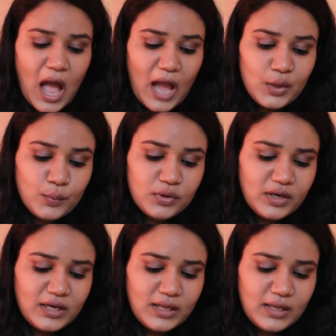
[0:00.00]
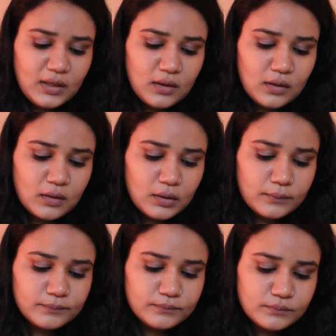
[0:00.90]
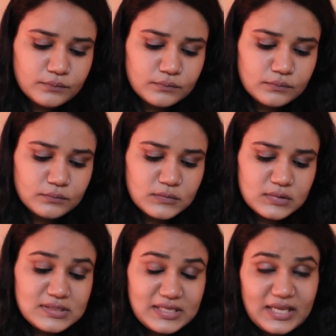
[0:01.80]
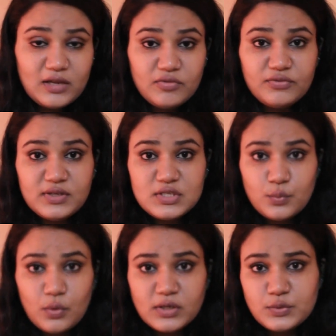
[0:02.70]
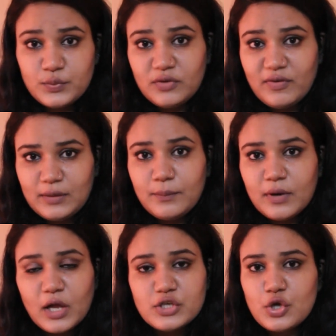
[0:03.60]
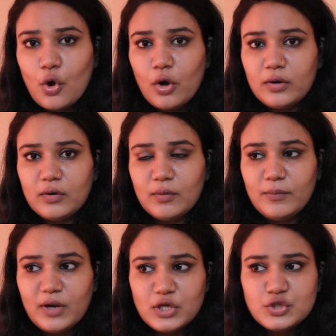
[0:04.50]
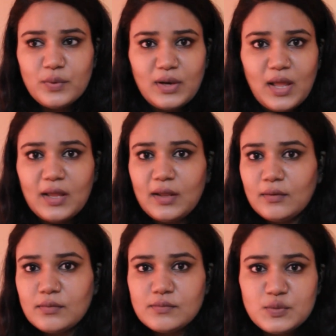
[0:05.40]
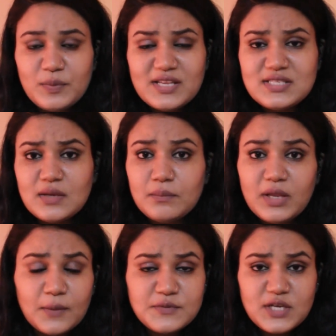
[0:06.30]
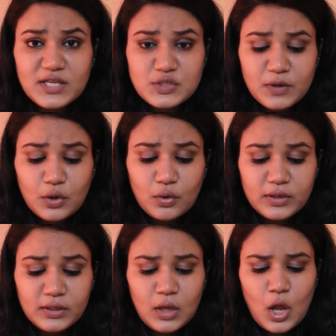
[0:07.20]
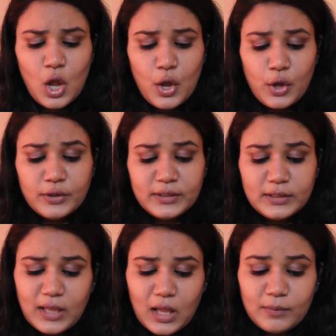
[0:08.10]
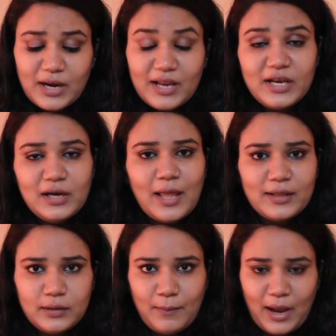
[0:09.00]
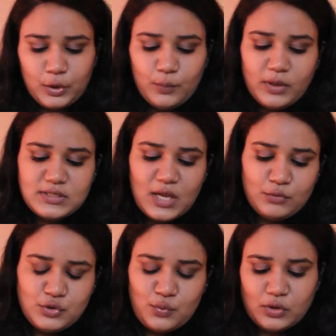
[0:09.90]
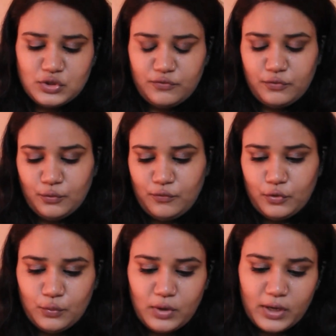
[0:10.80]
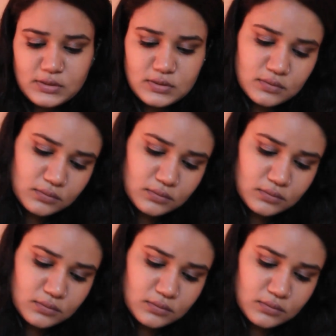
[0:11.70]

I would really um, see if this works with a wet brush or a brush when I spray some makeup setting spray on it. Yeah, but I really like the matte ones. I would swatch a few for you guys.